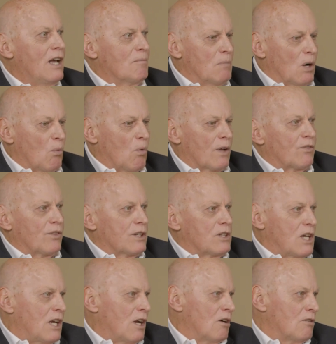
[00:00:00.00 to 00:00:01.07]
But with the
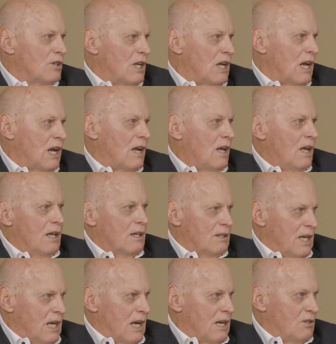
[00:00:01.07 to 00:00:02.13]
TOD
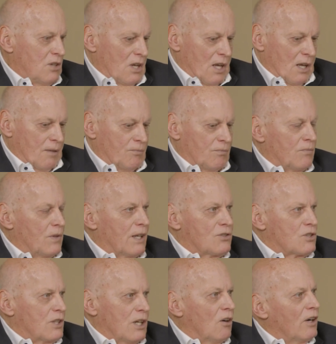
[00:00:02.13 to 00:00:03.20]
deeds, it's
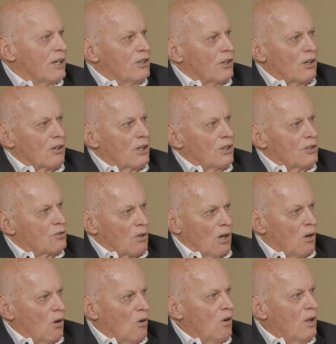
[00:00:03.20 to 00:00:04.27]
still in your
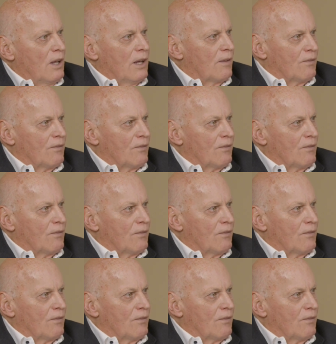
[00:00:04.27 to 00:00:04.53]
control.